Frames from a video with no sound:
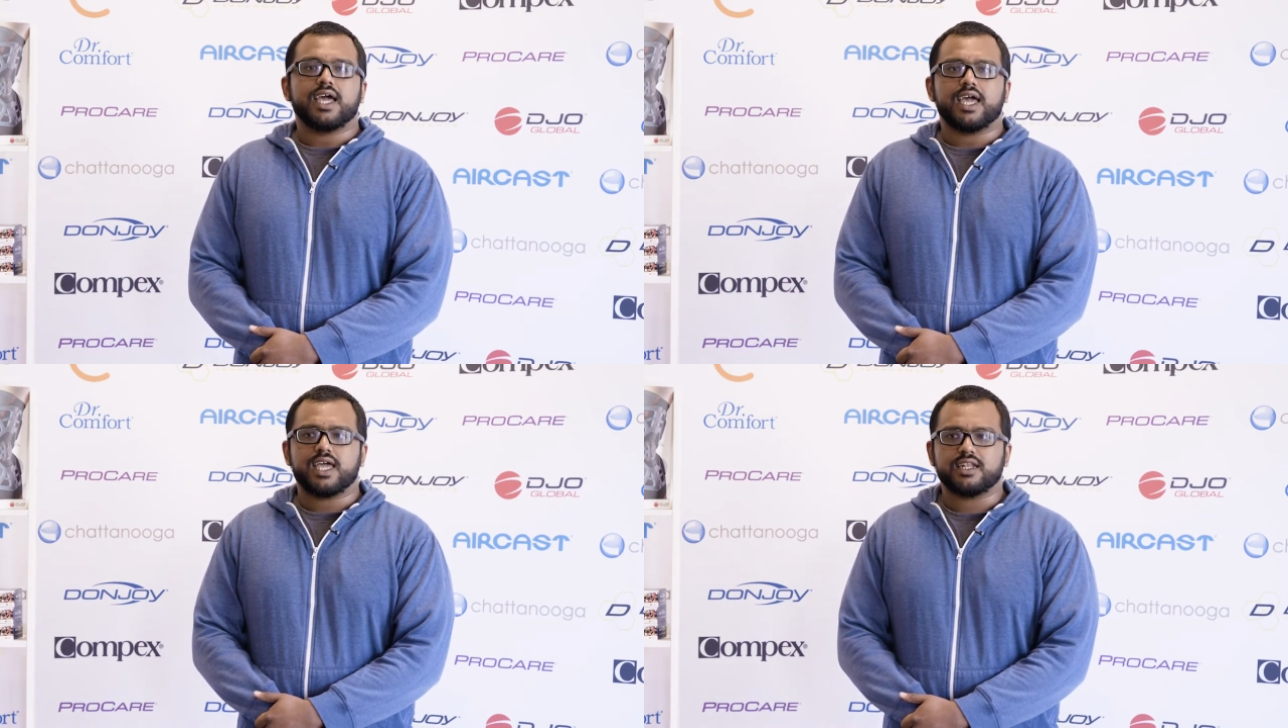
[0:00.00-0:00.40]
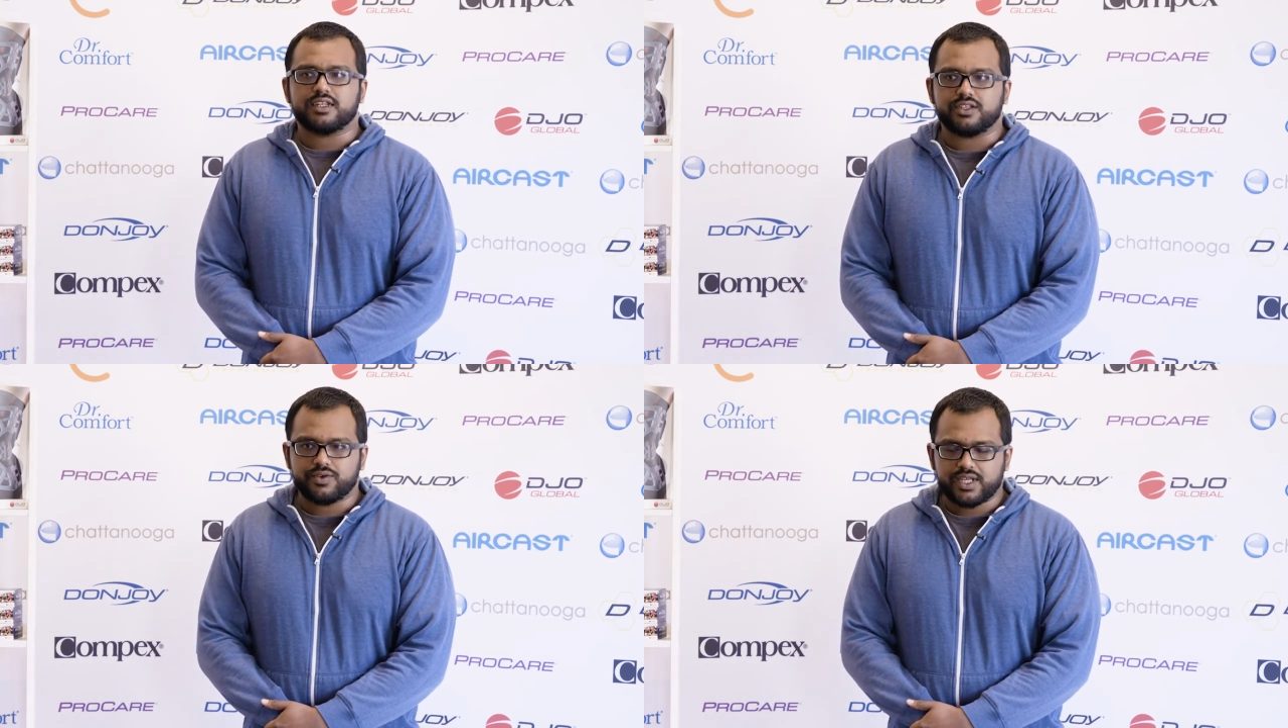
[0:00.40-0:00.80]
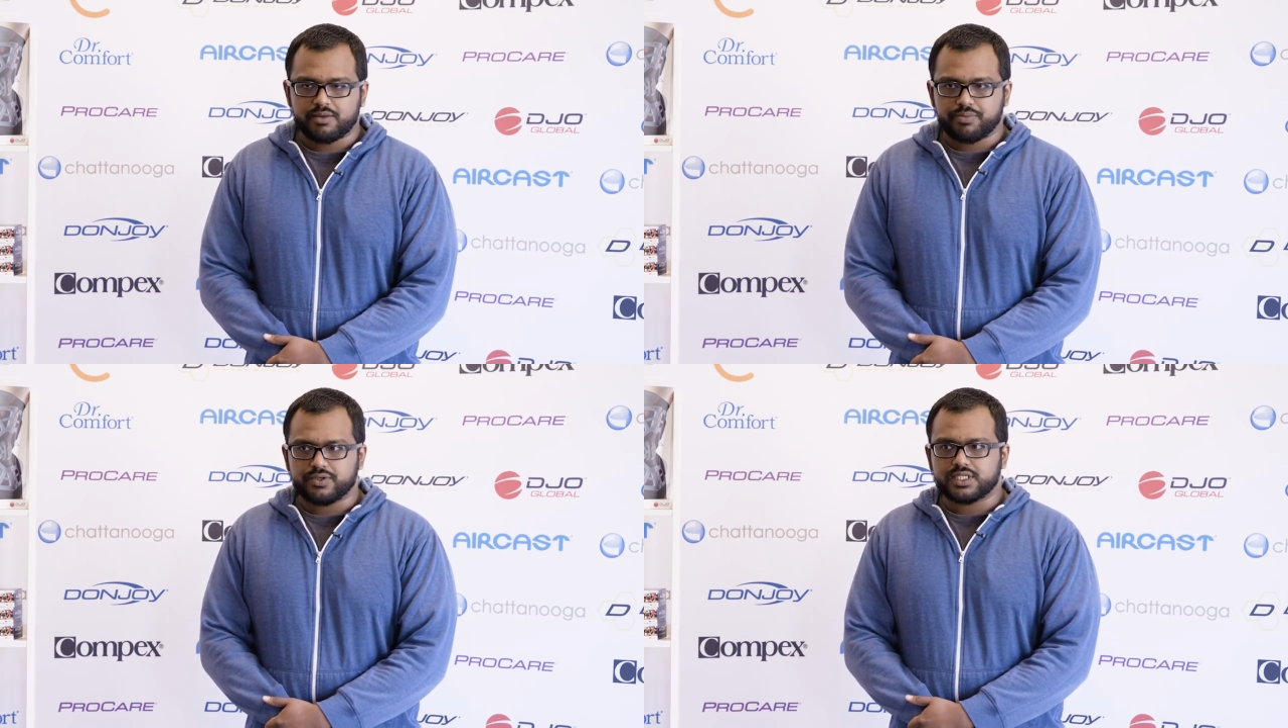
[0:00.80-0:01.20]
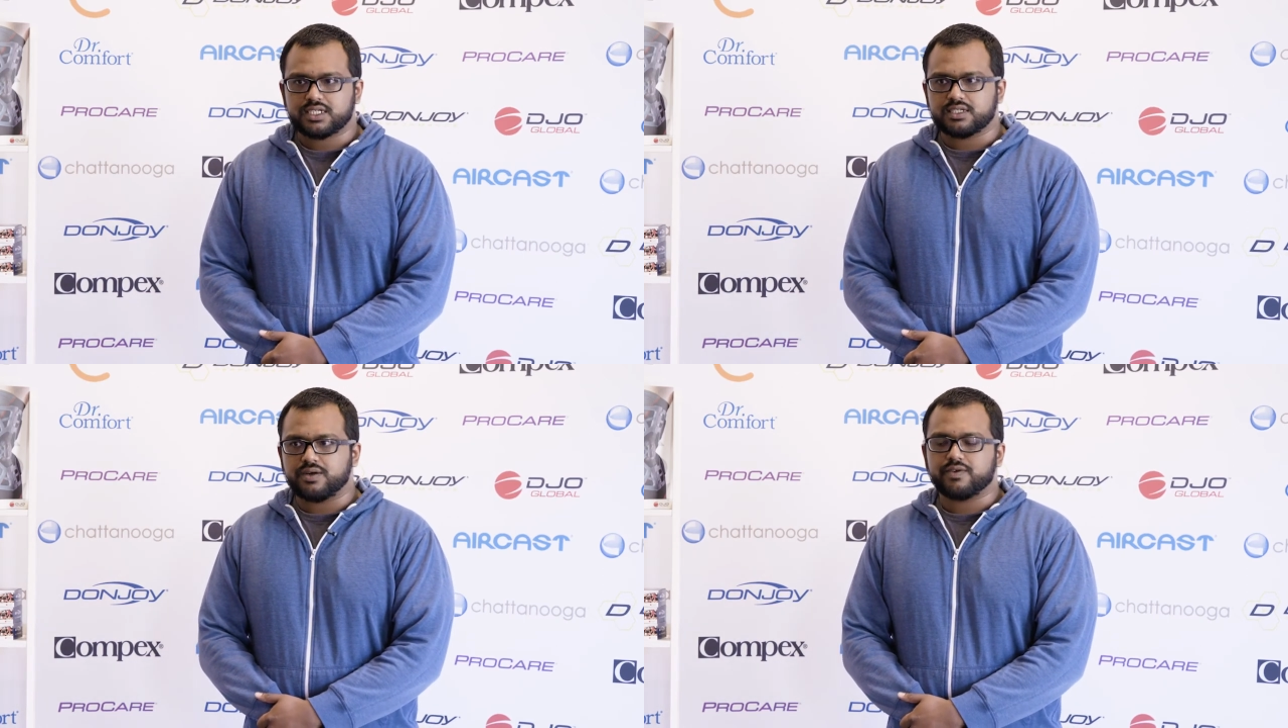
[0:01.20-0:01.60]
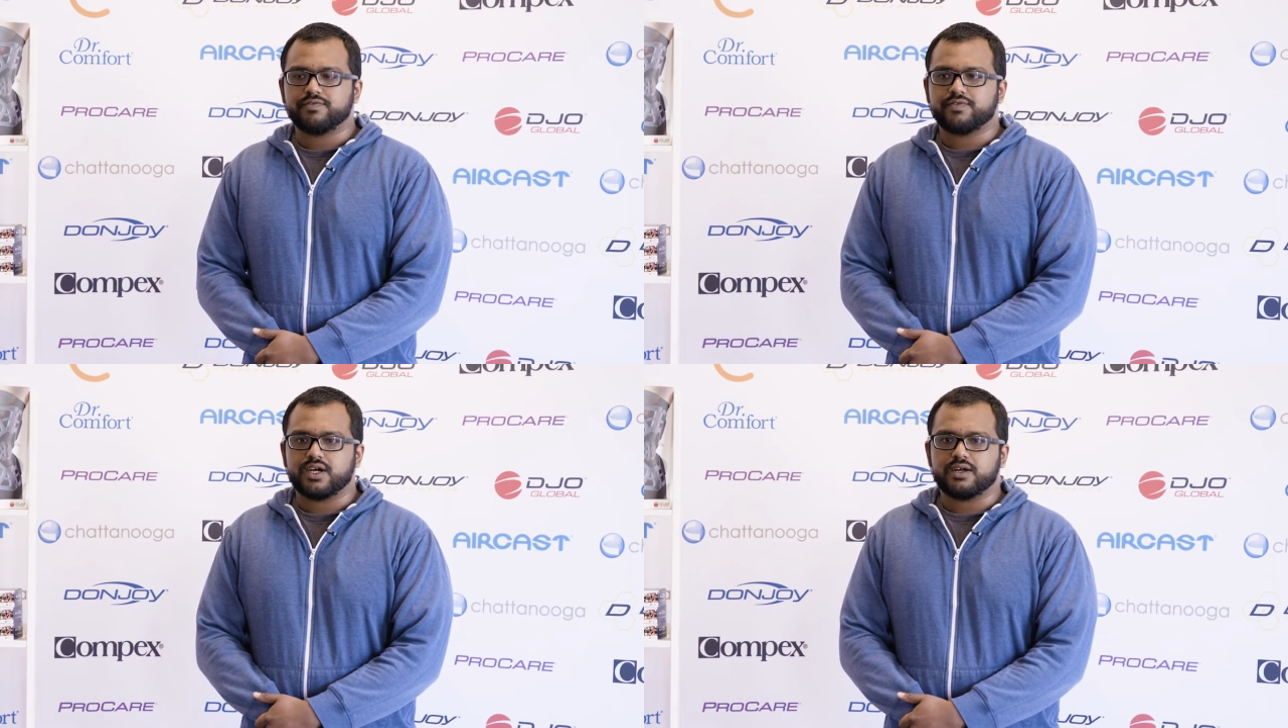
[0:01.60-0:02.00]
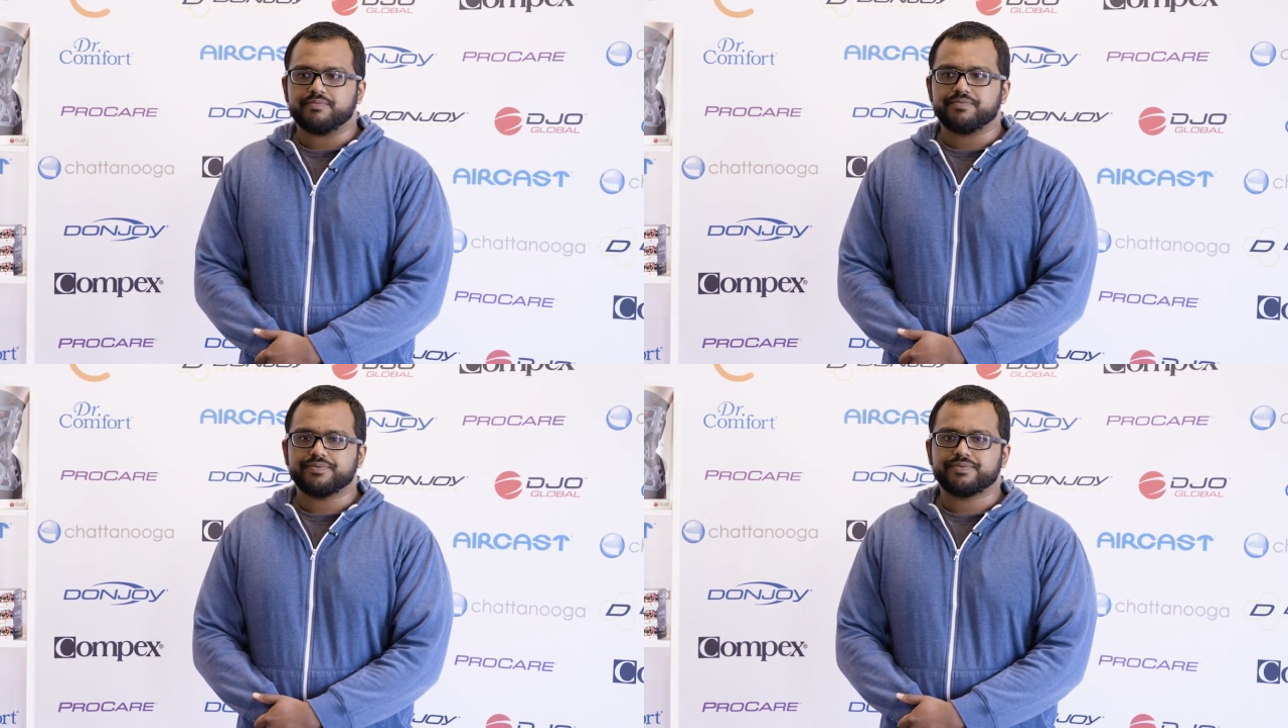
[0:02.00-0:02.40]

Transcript: And during that process, a lot of